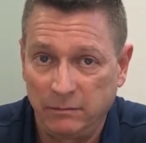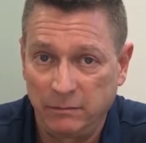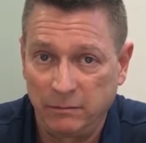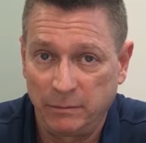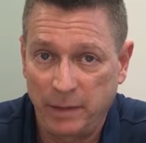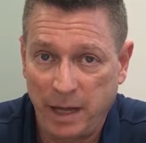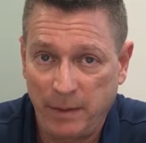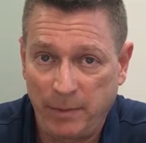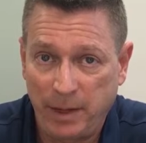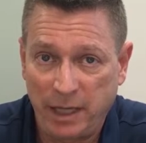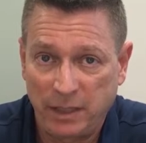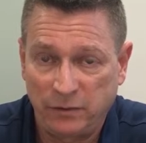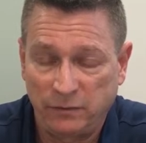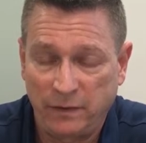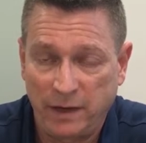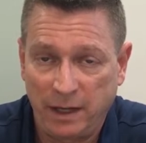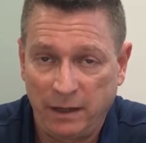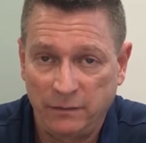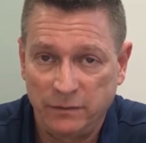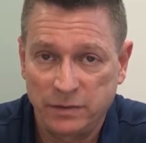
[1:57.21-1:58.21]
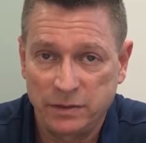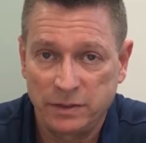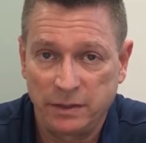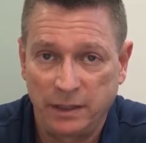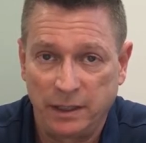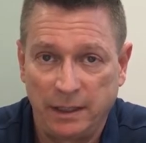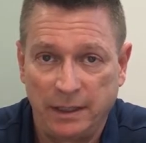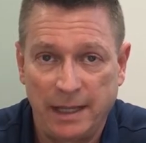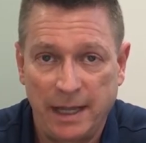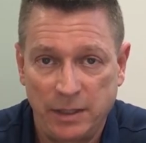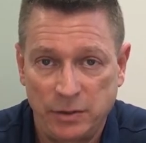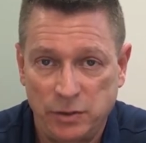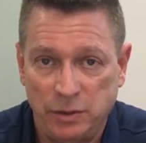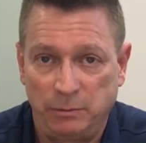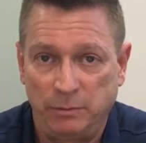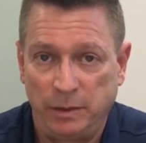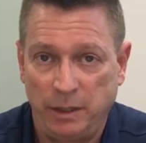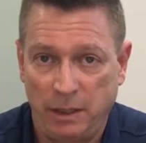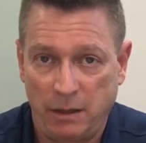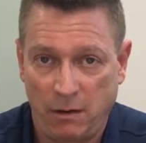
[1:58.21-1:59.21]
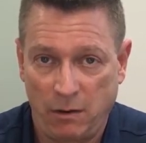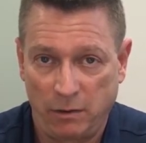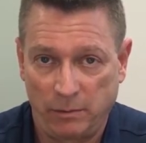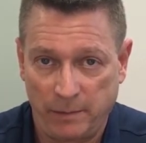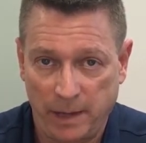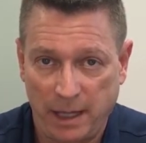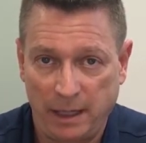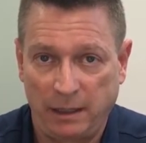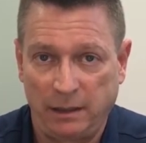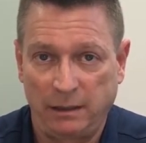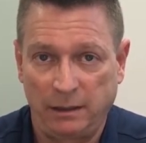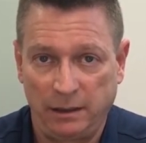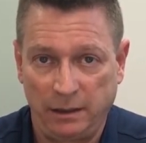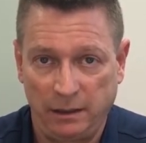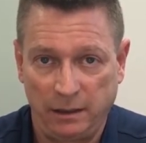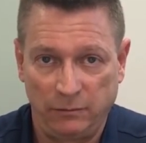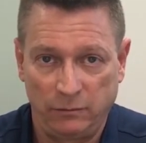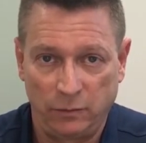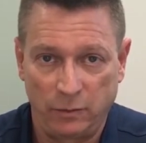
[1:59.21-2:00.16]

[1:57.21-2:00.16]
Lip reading: bypass valves, and that should be automatically